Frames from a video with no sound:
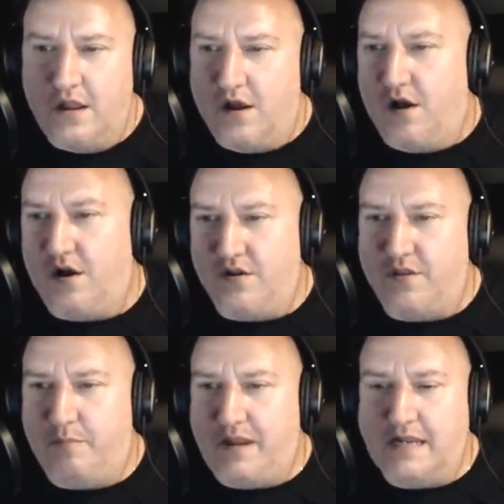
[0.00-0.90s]
all the
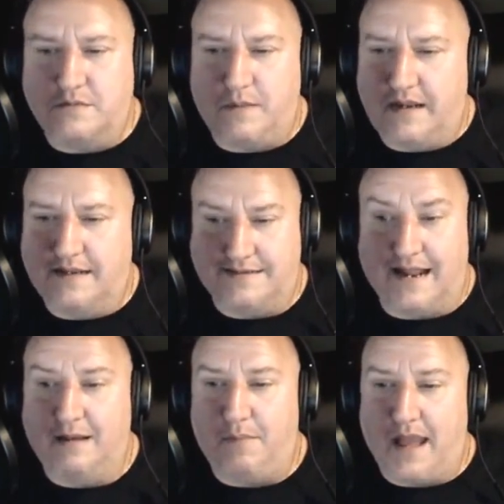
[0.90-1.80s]
PHP
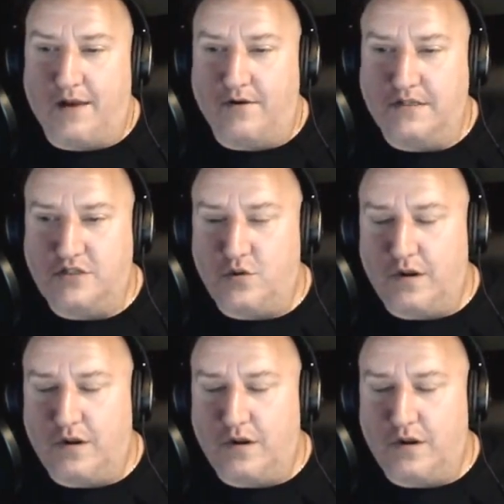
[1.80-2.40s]
design patterns and doing